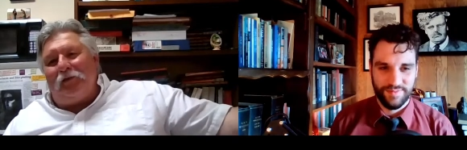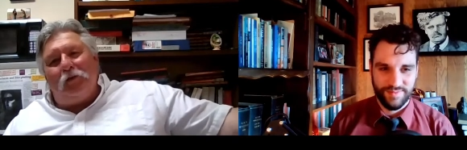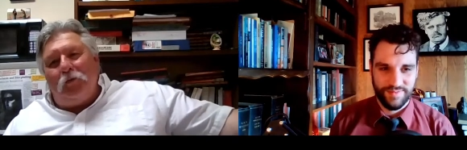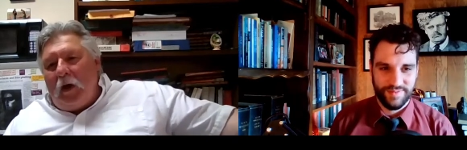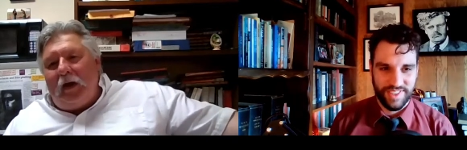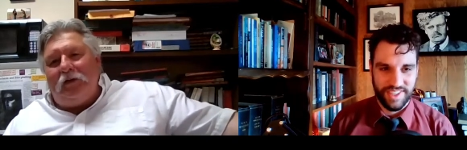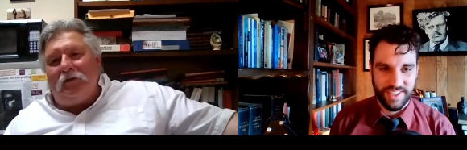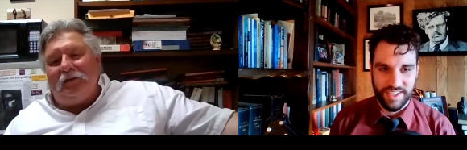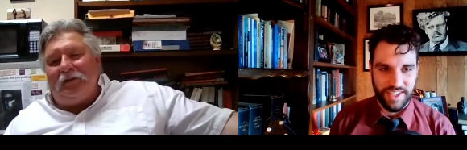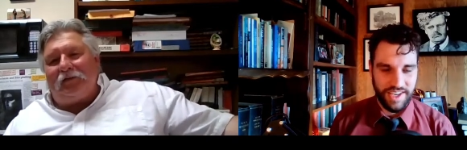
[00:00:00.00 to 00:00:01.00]
Speaker 1: no way you
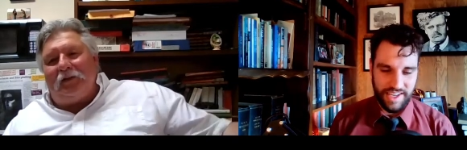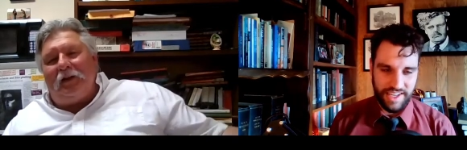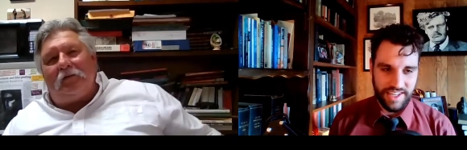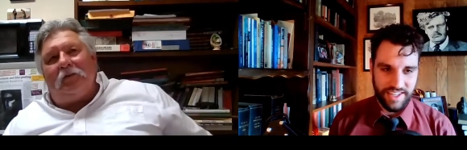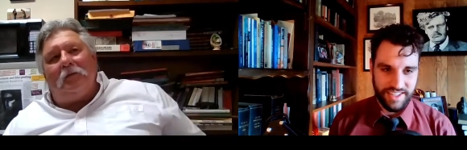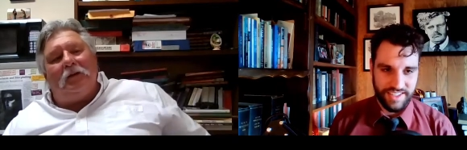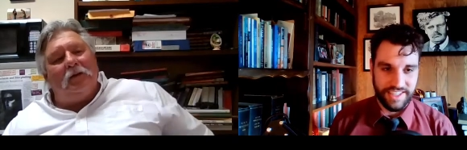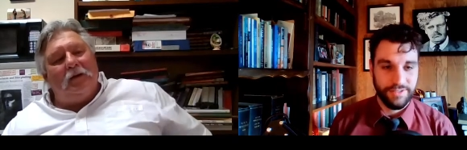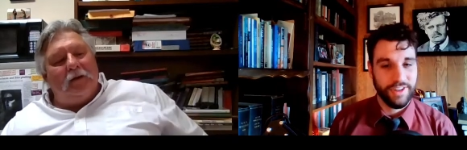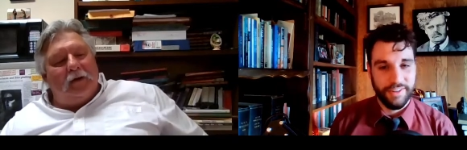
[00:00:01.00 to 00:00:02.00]
can disconnect
Speaker 2: from it.
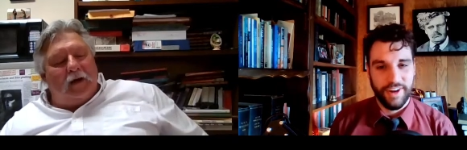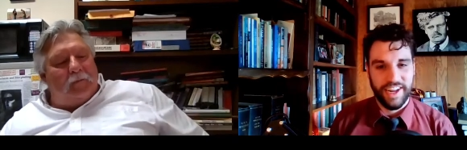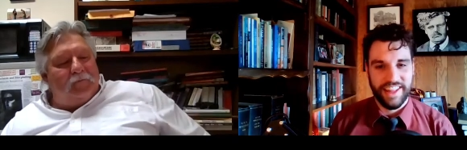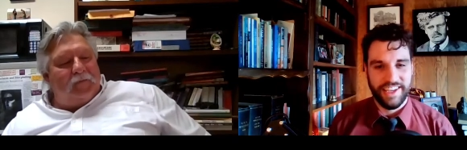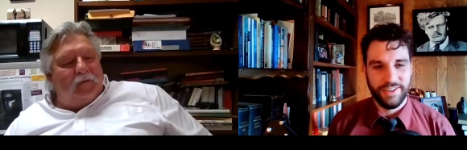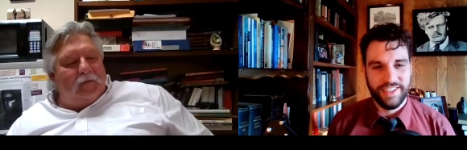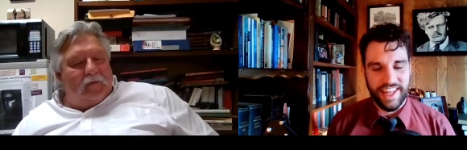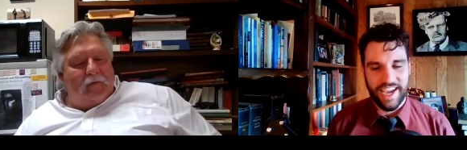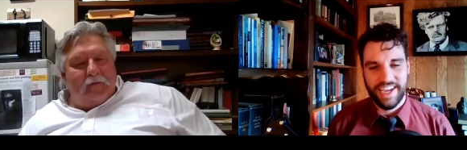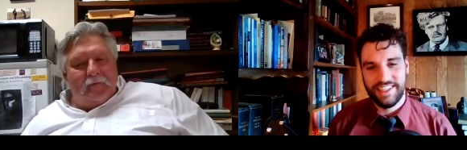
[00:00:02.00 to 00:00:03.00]
That's really funny um, that you
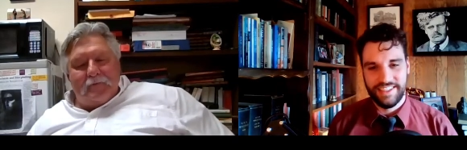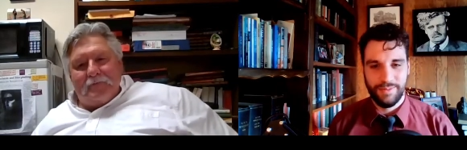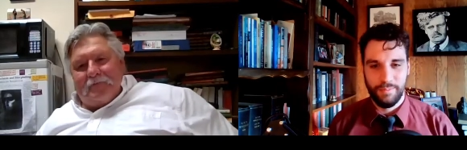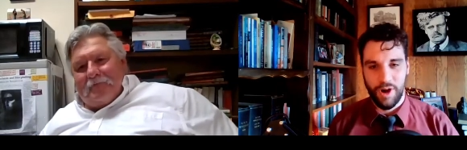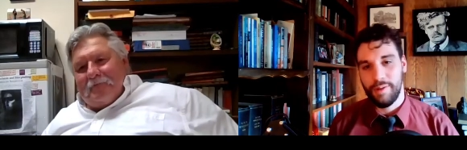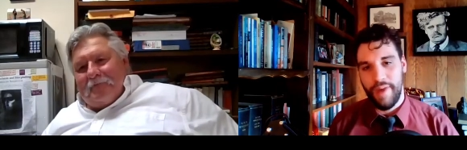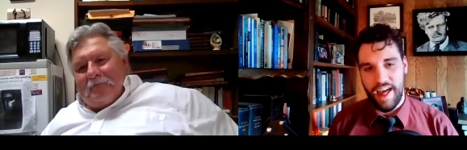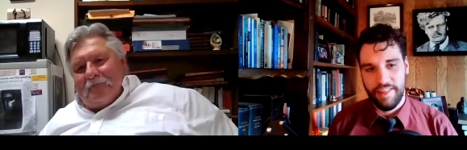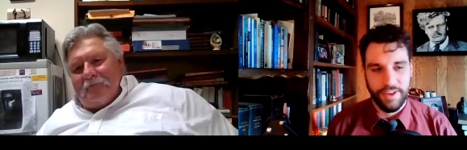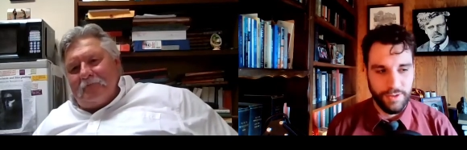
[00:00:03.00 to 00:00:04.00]
say that because Mark
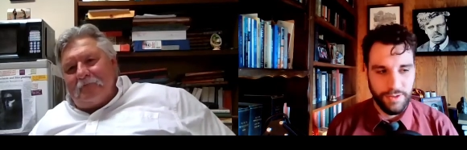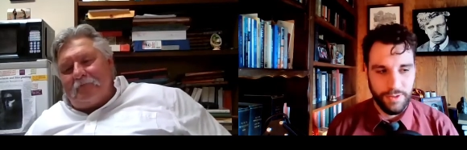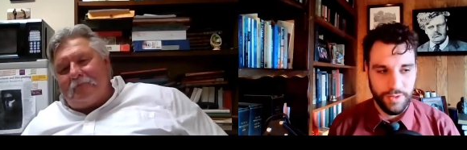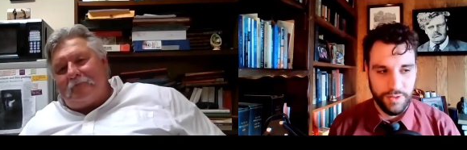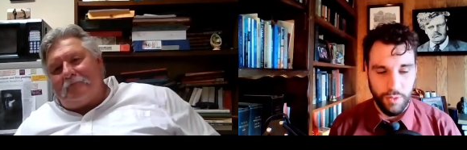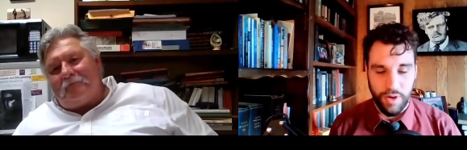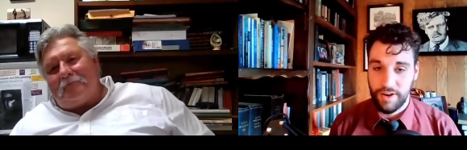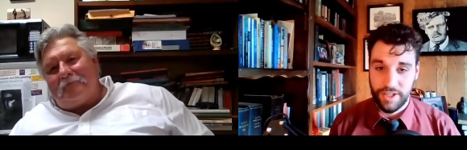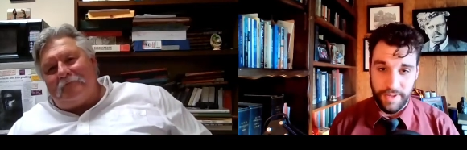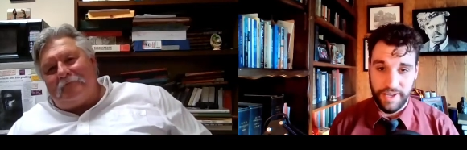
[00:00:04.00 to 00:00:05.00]
Matthews, who's one
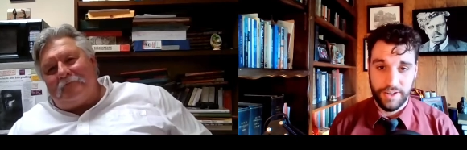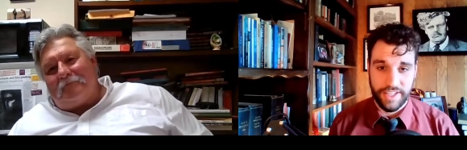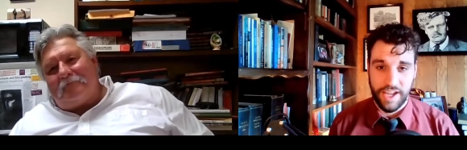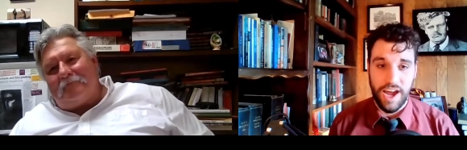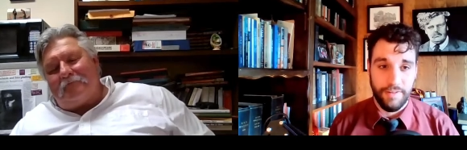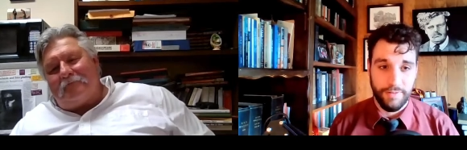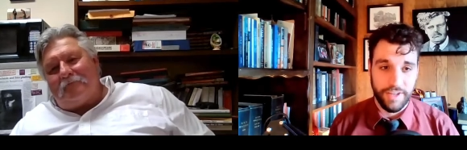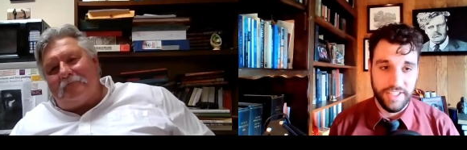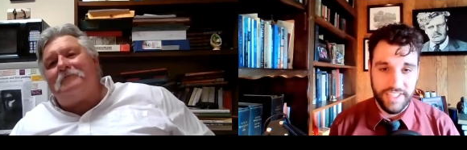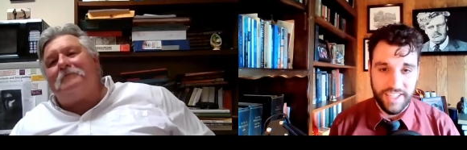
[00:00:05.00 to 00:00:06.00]
of our speakers at the
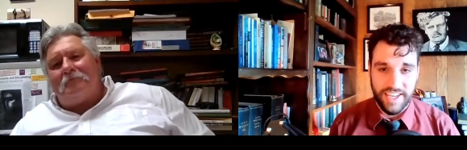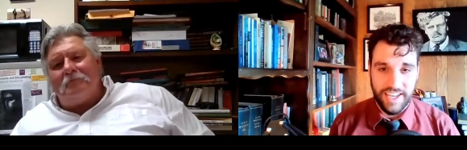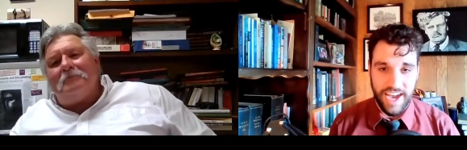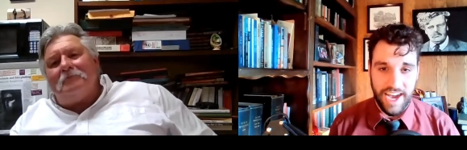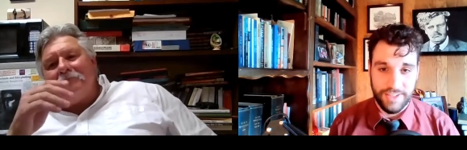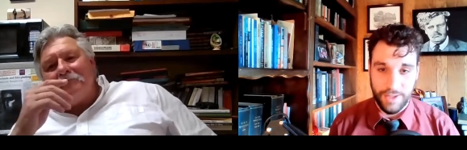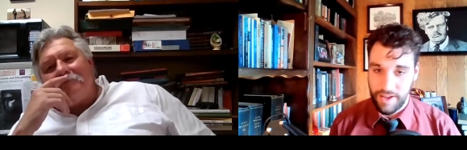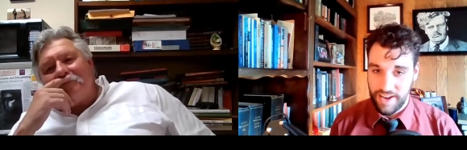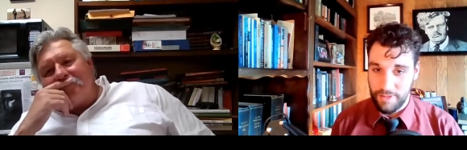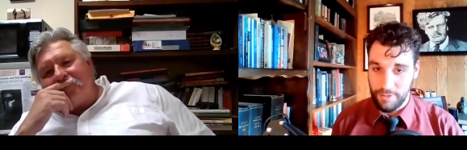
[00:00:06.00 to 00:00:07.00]
conference, uh, so
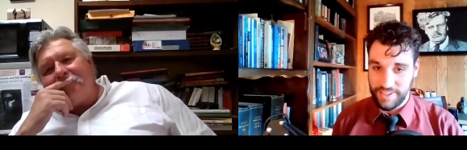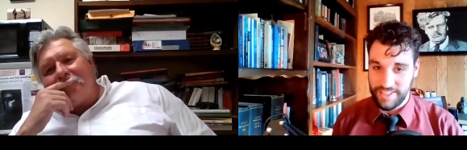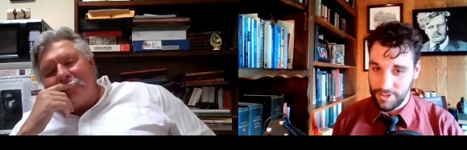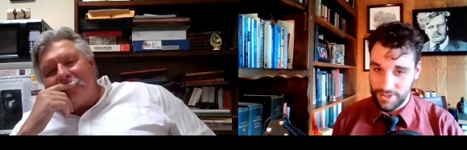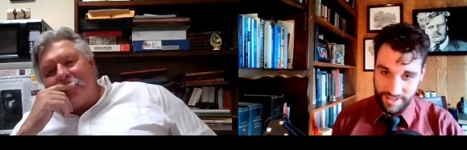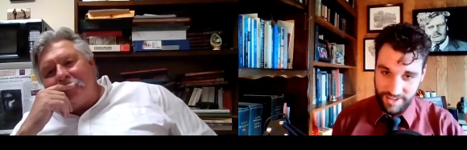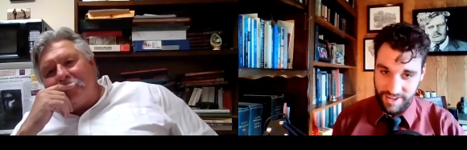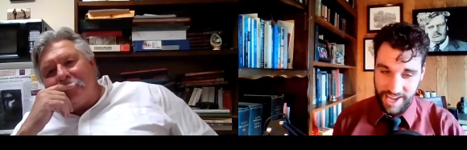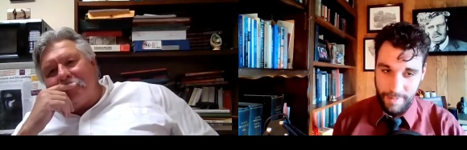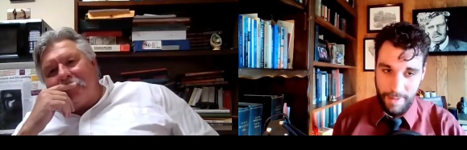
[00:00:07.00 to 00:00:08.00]
another reason you should
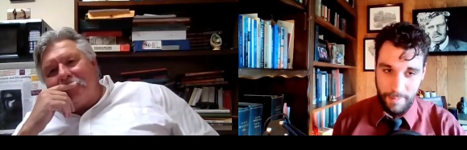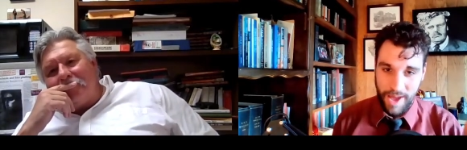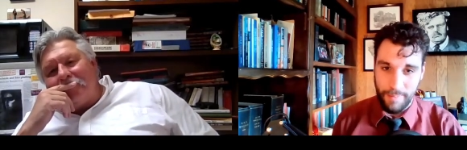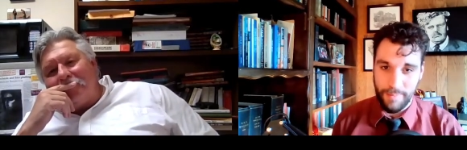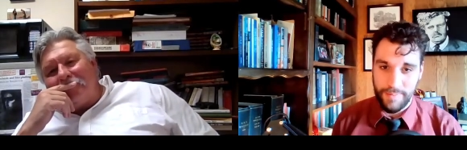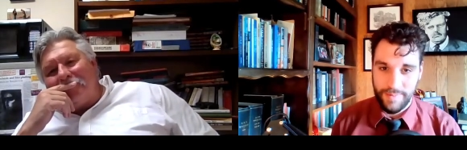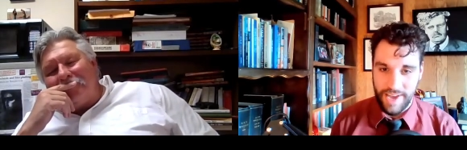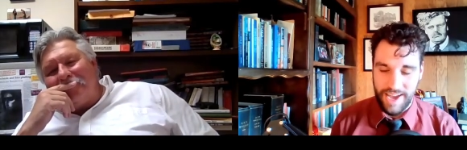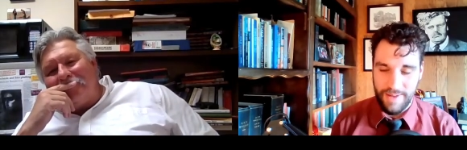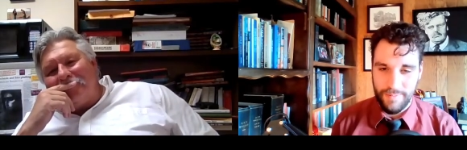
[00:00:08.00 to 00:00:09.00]
come. I'm I'm
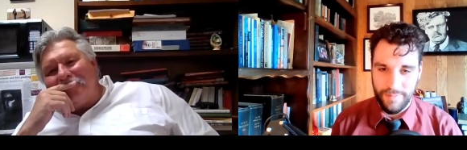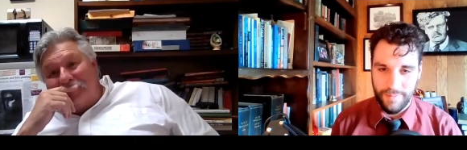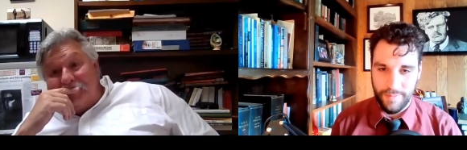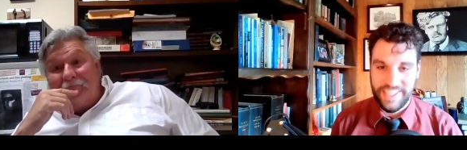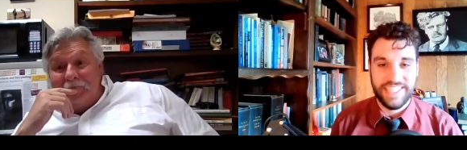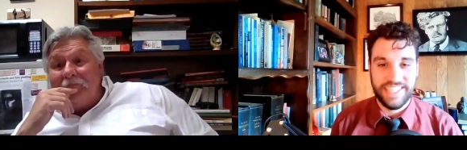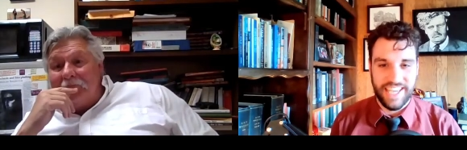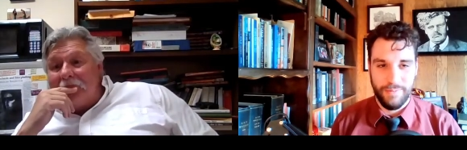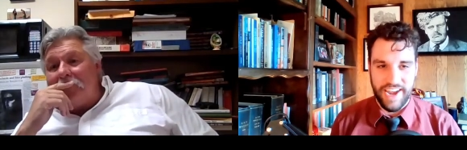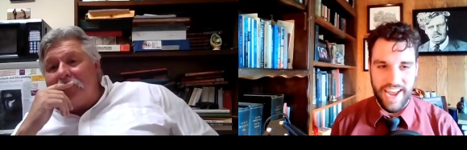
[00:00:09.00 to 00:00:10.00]
um, teasing
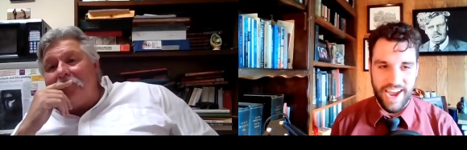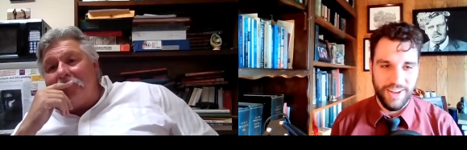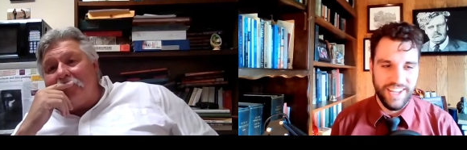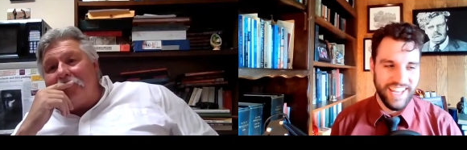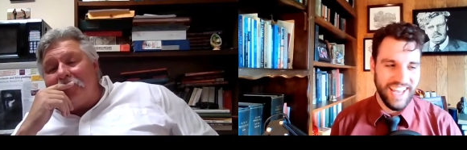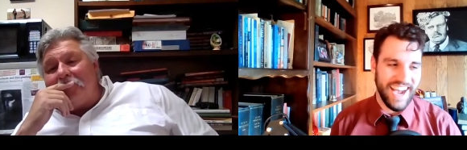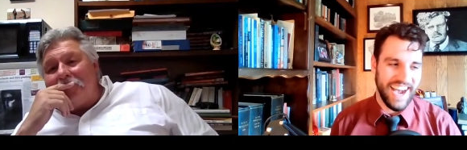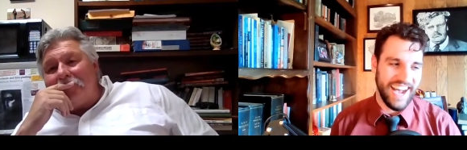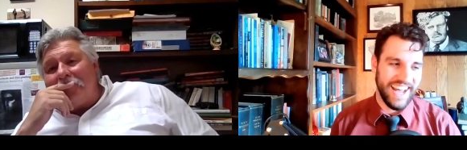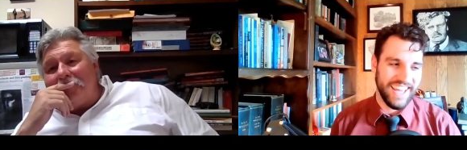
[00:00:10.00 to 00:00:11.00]
him right now.
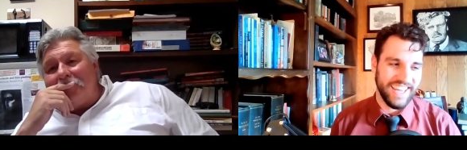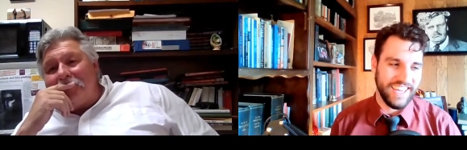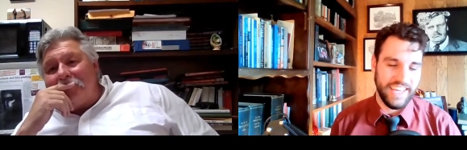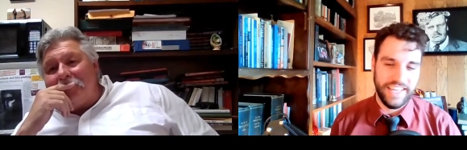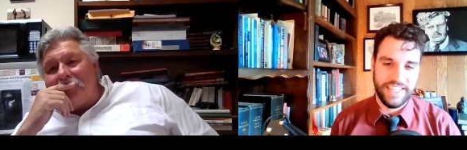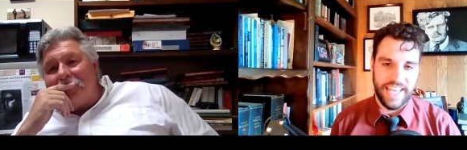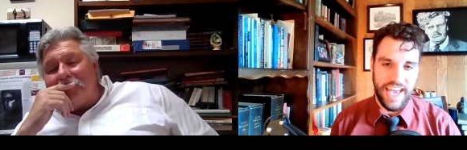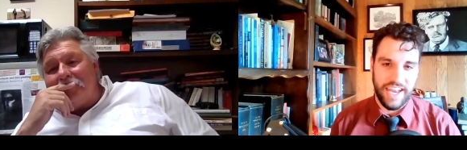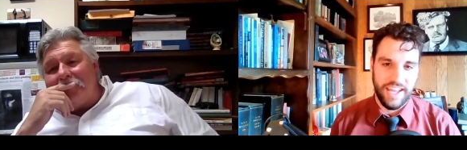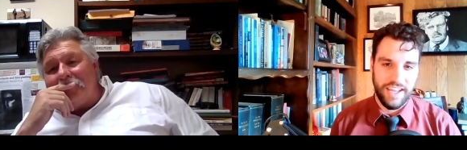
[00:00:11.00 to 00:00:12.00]
Uh, he
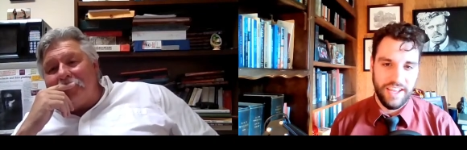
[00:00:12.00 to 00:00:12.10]
said